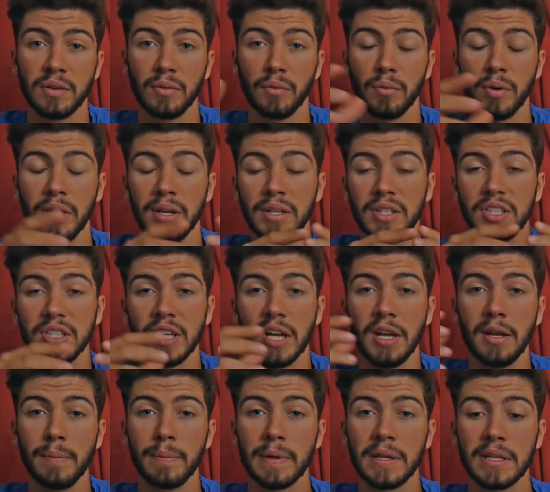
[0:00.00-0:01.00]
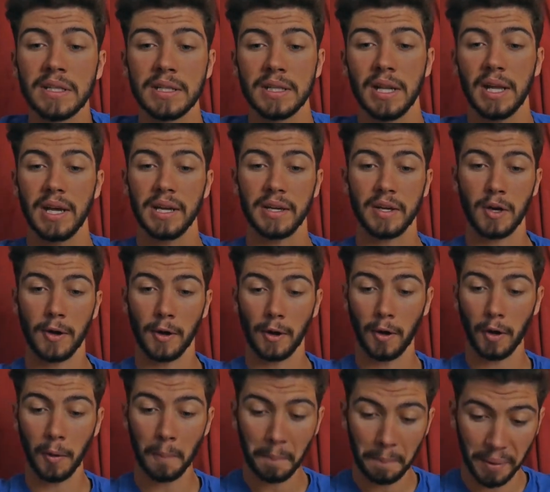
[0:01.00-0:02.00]
wing shape is like a
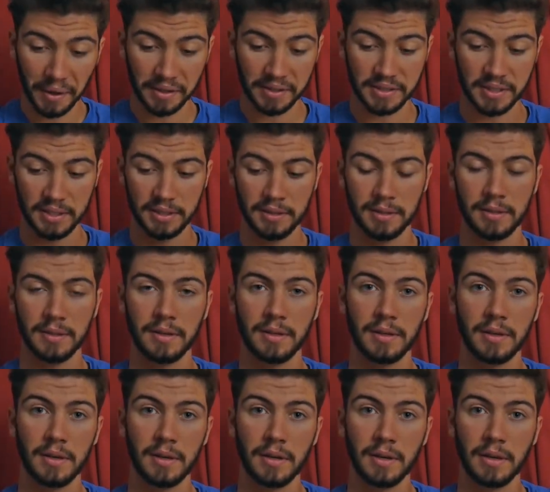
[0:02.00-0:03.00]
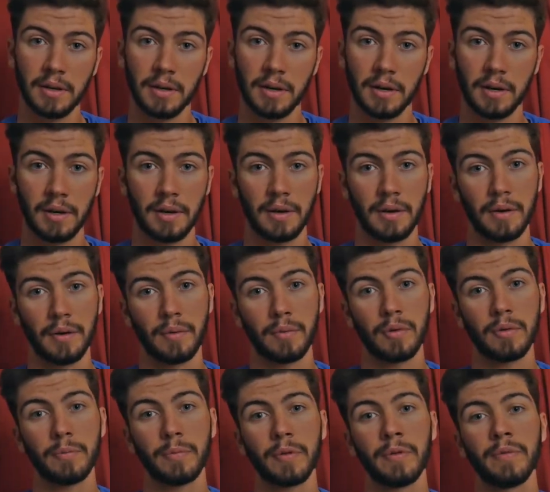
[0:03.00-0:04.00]
compacted
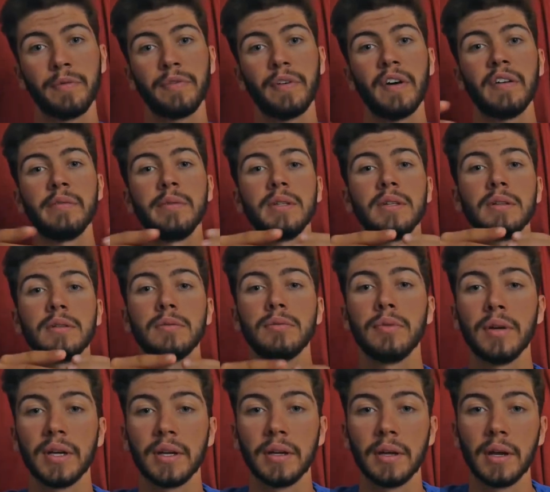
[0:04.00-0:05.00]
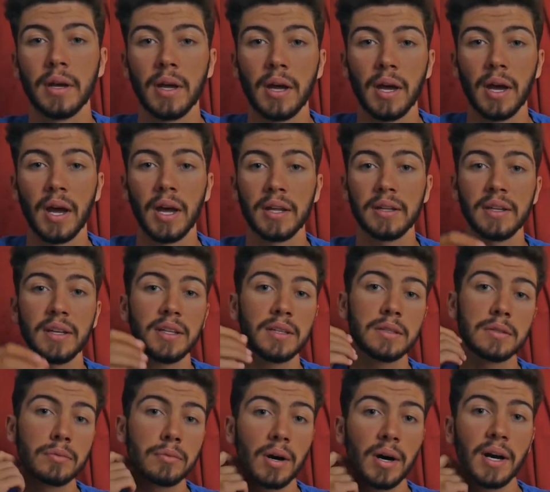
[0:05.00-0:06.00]
1.5 meters wing, and
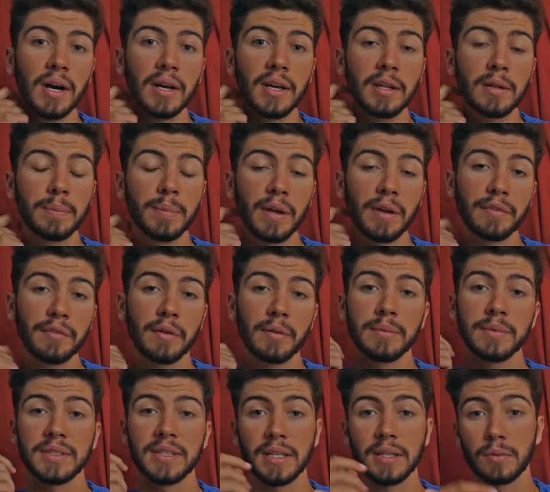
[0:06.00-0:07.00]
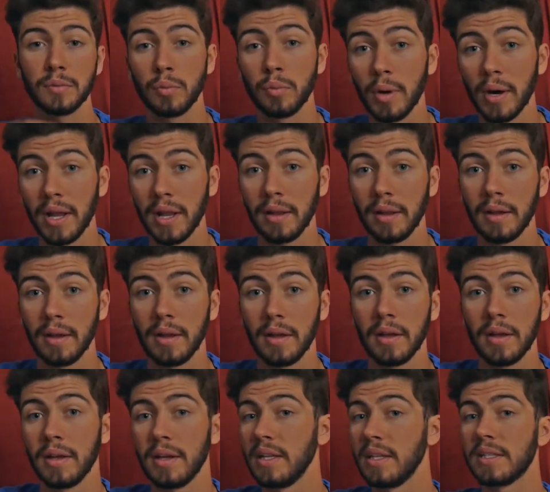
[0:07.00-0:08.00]
it's why it performs that well.
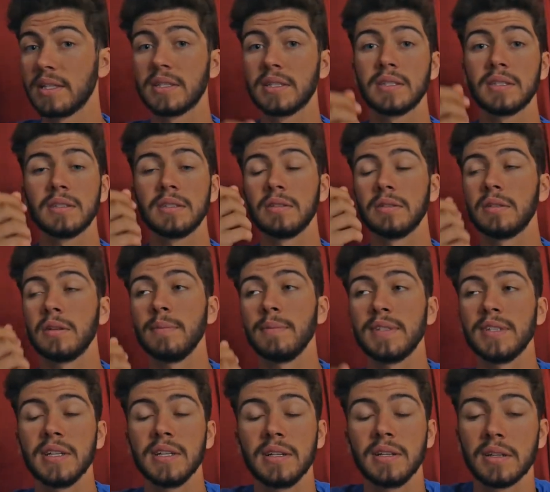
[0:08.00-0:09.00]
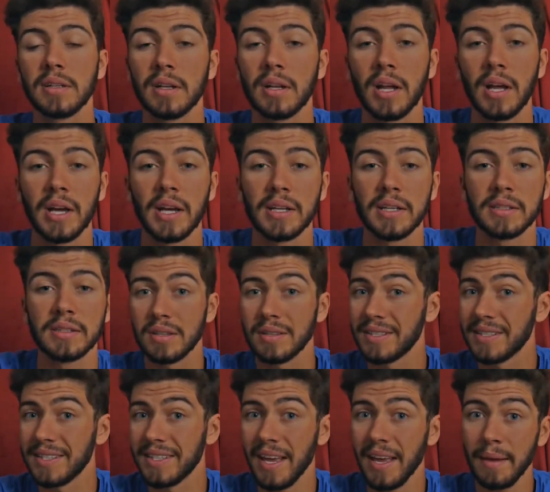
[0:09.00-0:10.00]
It's something like the
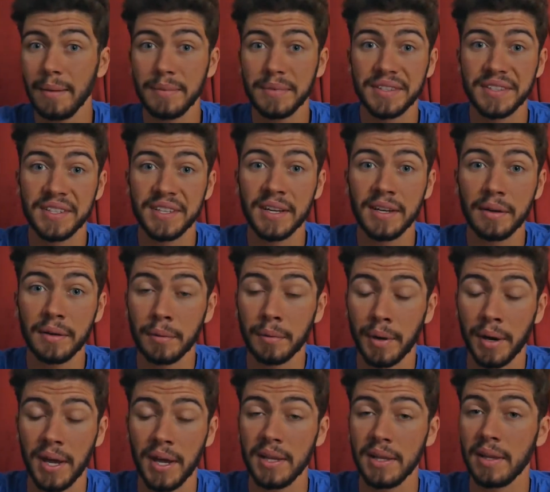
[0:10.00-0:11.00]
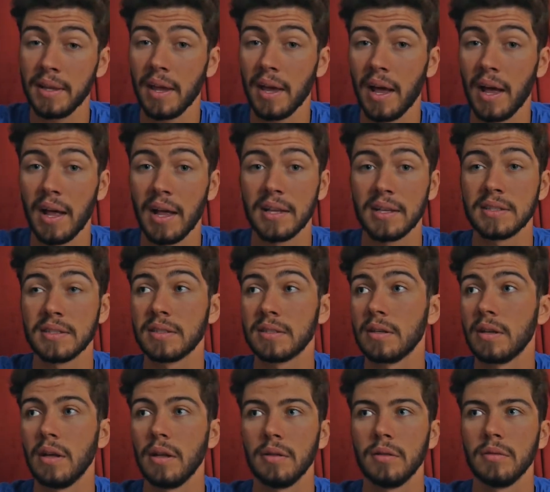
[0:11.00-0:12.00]
same sink rate as
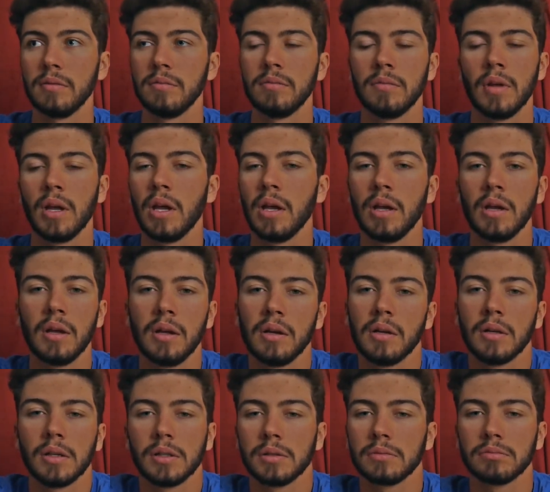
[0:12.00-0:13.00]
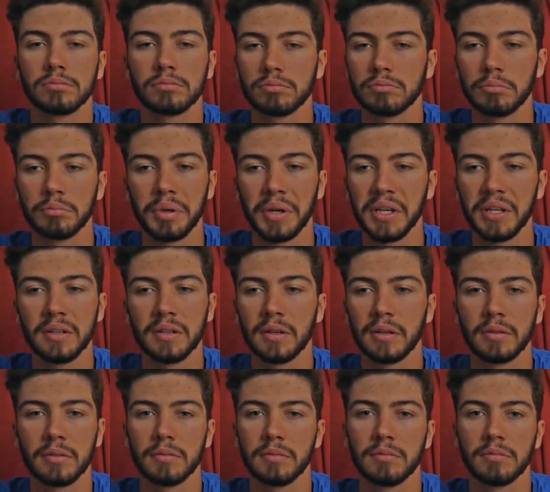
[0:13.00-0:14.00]
a big
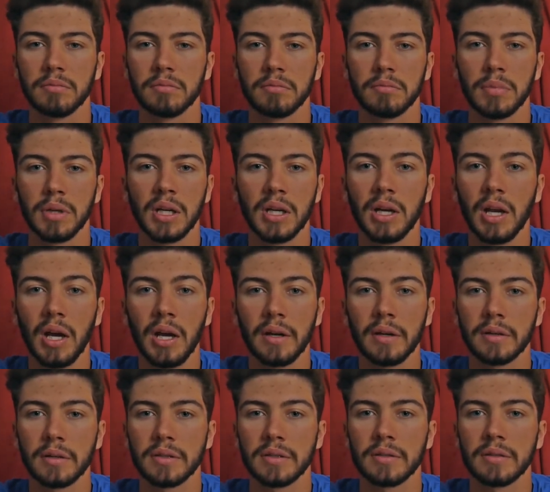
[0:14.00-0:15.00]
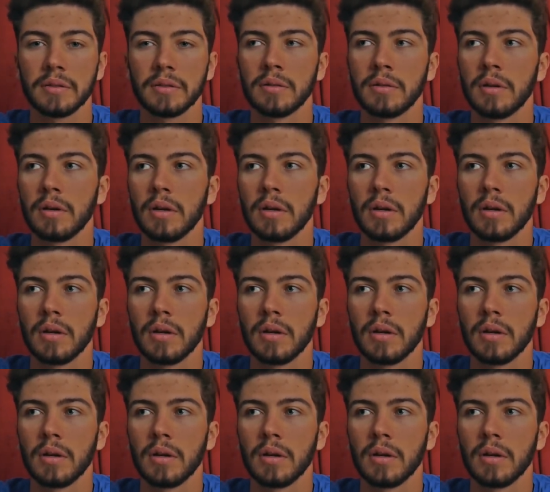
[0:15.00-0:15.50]
glider, so